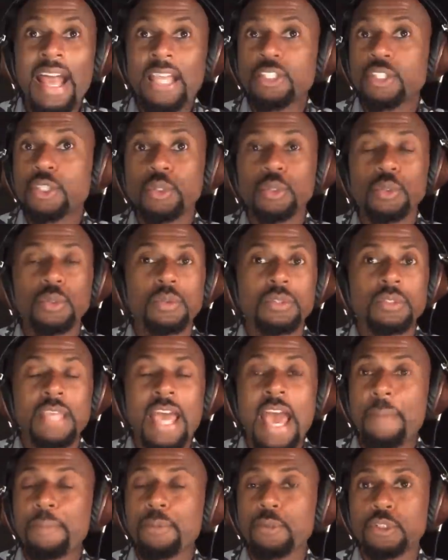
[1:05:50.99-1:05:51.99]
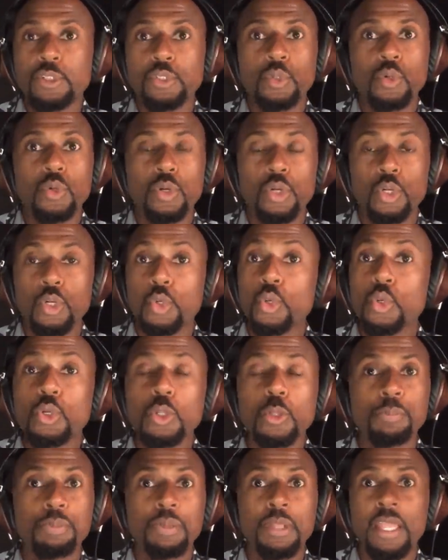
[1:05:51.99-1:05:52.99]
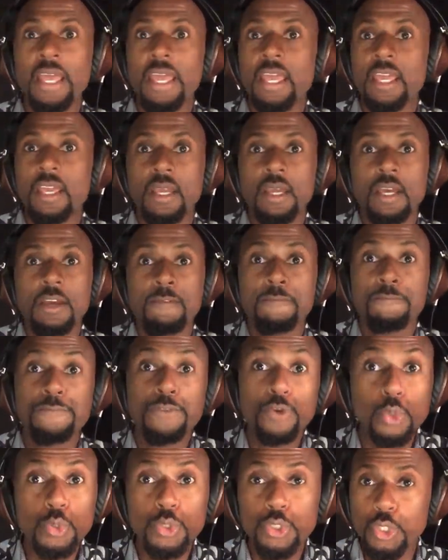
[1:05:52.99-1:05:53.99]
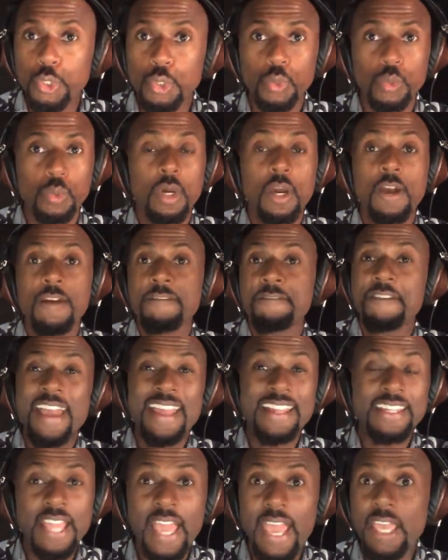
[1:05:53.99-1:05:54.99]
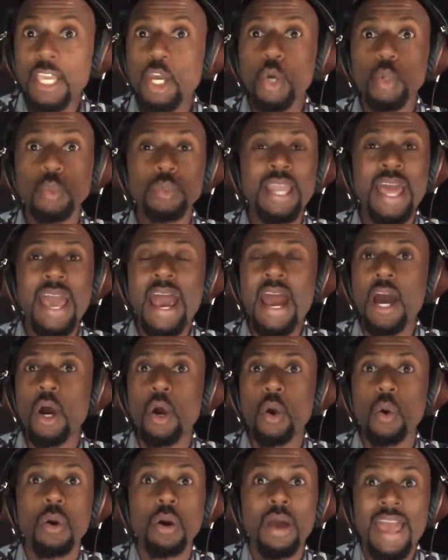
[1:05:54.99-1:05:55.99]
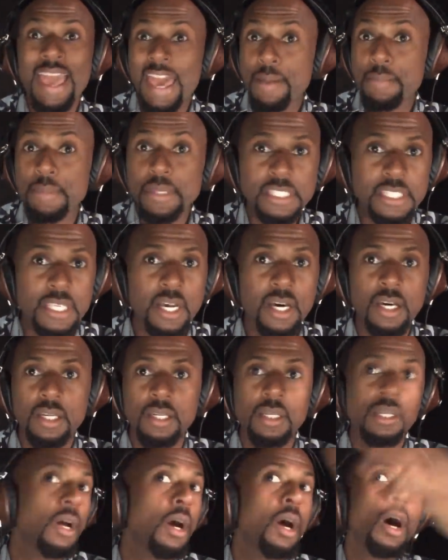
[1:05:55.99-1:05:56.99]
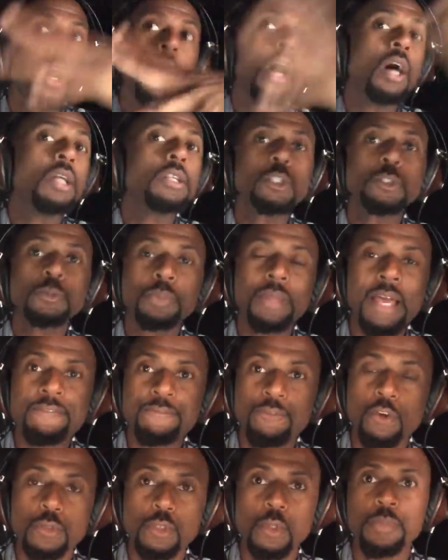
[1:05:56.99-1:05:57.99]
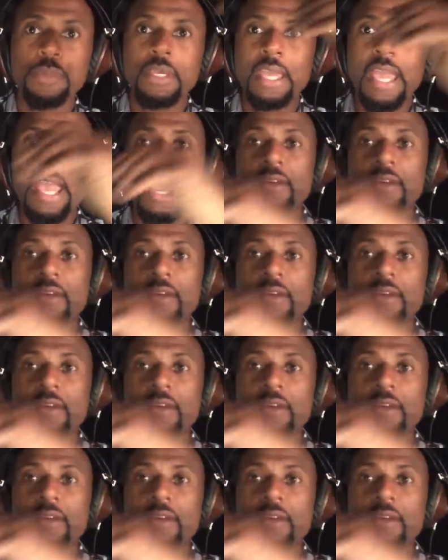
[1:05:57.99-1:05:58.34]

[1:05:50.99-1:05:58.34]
iTunes, Apple Store, Google Play, Vudu, Fandango Now, Amazon, all those platforms will be